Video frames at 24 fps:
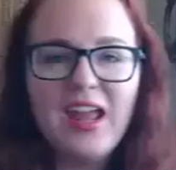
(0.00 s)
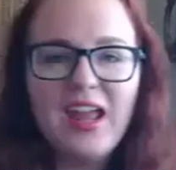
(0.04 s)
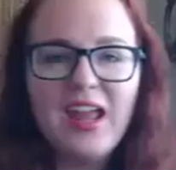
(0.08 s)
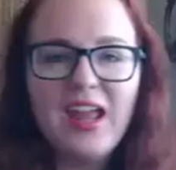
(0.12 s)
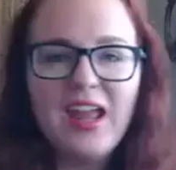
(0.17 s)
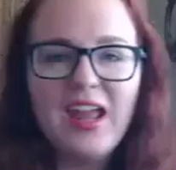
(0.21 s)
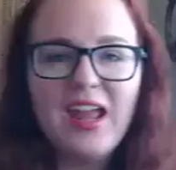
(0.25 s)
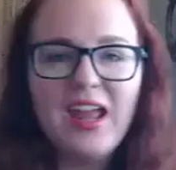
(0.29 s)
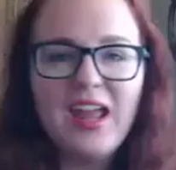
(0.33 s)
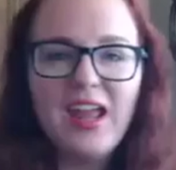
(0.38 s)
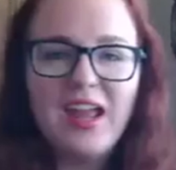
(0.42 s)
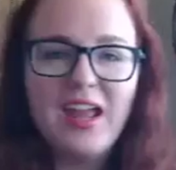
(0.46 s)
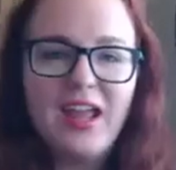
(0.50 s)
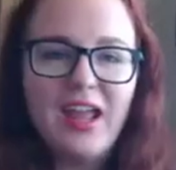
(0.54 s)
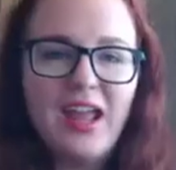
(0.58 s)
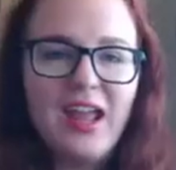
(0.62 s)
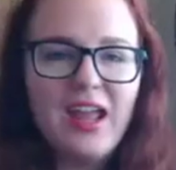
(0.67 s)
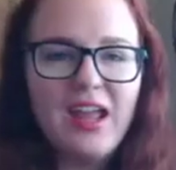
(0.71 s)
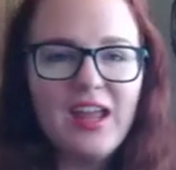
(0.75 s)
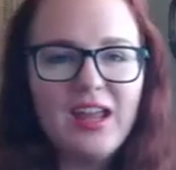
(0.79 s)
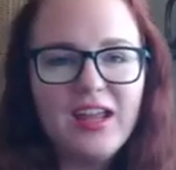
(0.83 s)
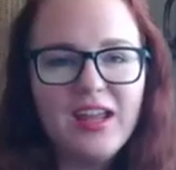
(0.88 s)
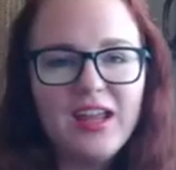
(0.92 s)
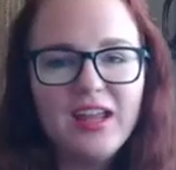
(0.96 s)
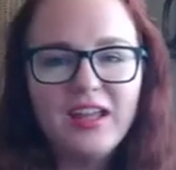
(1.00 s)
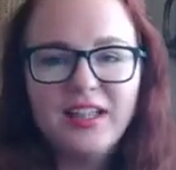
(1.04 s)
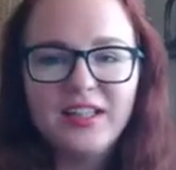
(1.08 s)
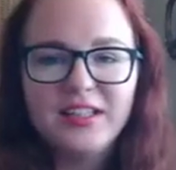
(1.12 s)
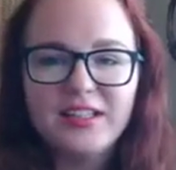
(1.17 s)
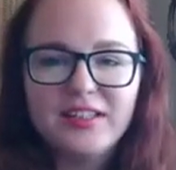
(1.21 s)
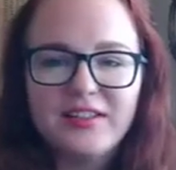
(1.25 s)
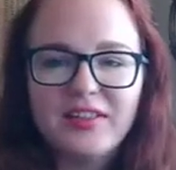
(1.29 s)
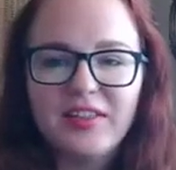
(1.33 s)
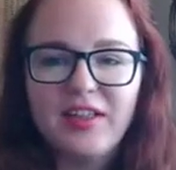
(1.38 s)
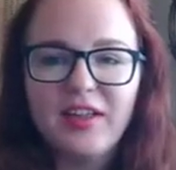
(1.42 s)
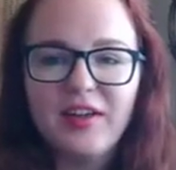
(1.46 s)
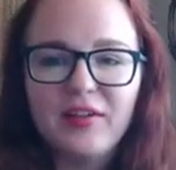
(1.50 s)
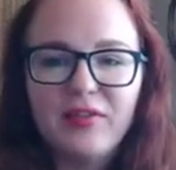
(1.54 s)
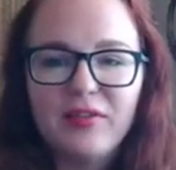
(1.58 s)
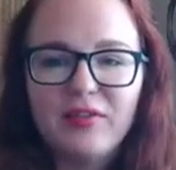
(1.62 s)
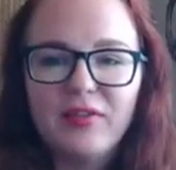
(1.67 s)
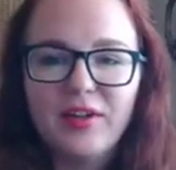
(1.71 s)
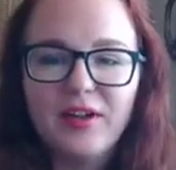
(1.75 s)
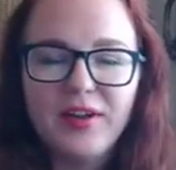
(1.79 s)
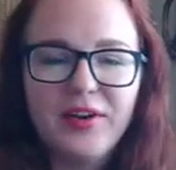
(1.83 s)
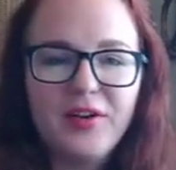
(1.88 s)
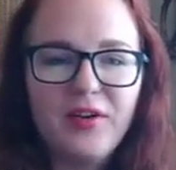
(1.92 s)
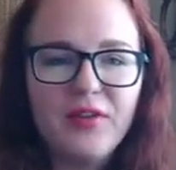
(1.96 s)
Hey, hey, hey, it's the
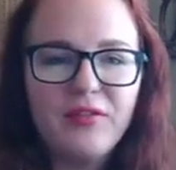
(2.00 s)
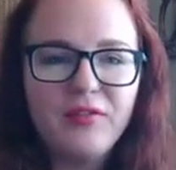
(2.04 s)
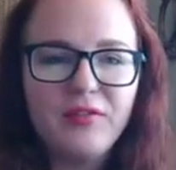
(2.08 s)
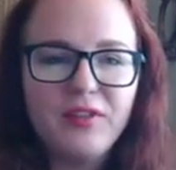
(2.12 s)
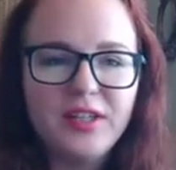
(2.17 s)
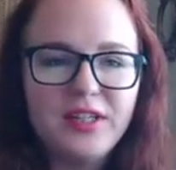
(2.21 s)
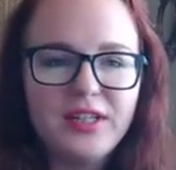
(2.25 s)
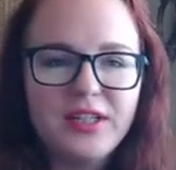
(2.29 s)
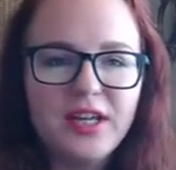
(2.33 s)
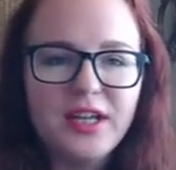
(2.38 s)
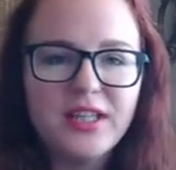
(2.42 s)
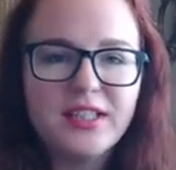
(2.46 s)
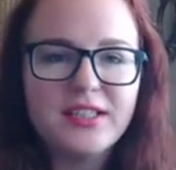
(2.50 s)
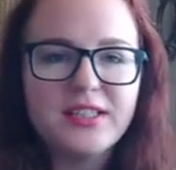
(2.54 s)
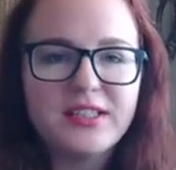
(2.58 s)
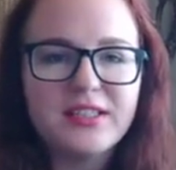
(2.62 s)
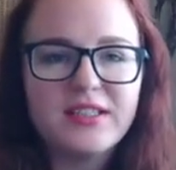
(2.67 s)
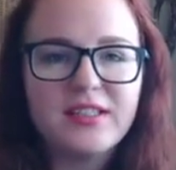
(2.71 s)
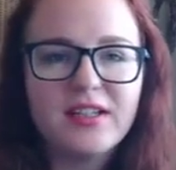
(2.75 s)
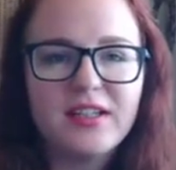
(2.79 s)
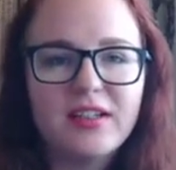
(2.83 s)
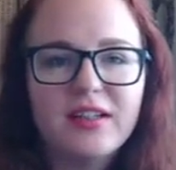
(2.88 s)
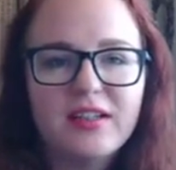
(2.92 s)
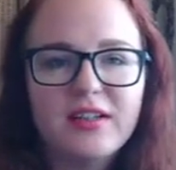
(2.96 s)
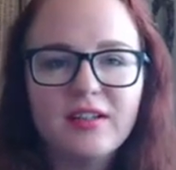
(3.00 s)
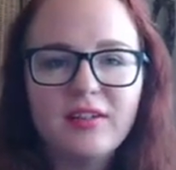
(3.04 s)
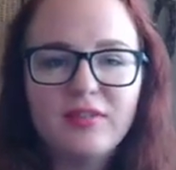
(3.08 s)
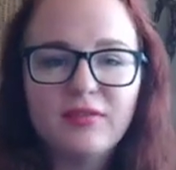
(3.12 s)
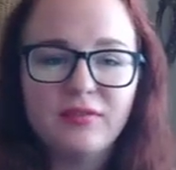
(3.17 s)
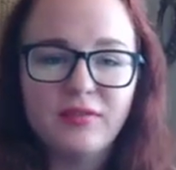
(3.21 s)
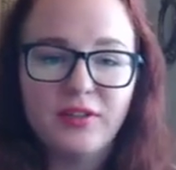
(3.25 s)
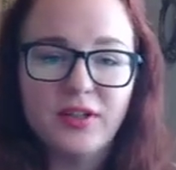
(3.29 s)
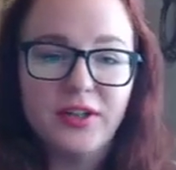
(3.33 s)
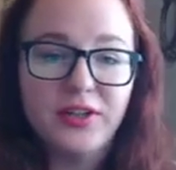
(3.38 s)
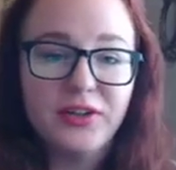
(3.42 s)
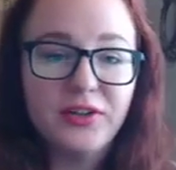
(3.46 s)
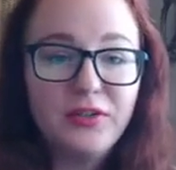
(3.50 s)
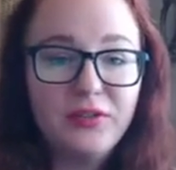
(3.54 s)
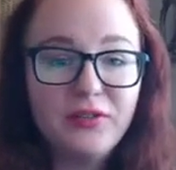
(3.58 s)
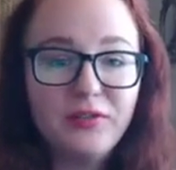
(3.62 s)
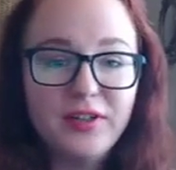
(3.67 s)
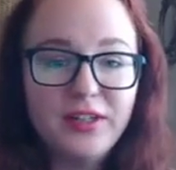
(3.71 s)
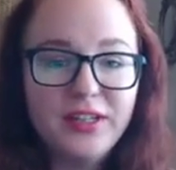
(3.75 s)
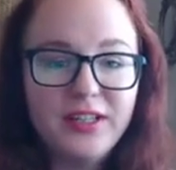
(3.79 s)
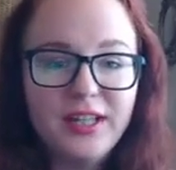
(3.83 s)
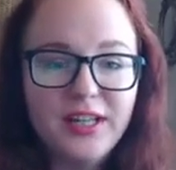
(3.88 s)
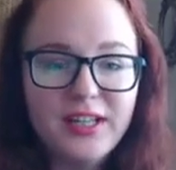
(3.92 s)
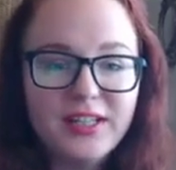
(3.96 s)
Funnel Fiesta, Funnel
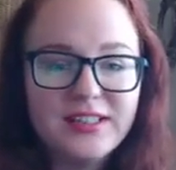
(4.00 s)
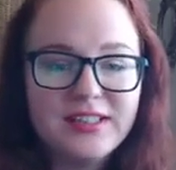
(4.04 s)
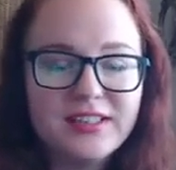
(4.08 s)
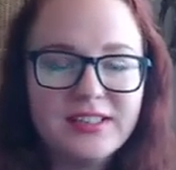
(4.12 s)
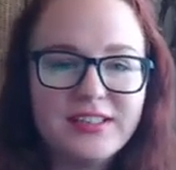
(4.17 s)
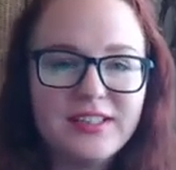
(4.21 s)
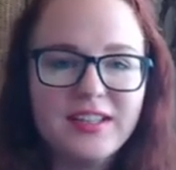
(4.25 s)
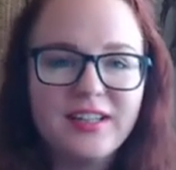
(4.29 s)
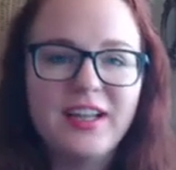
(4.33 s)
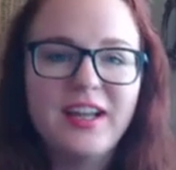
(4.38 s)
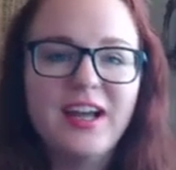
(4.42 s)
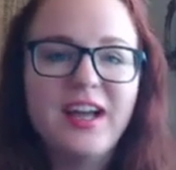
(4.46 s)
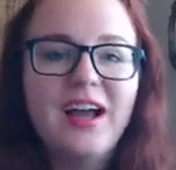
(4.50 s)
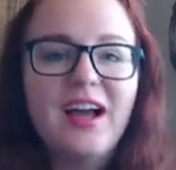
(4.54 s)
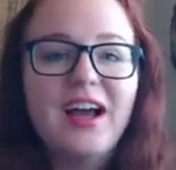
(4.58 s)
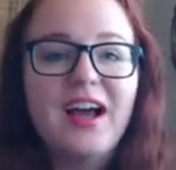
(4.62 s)
Fiesta.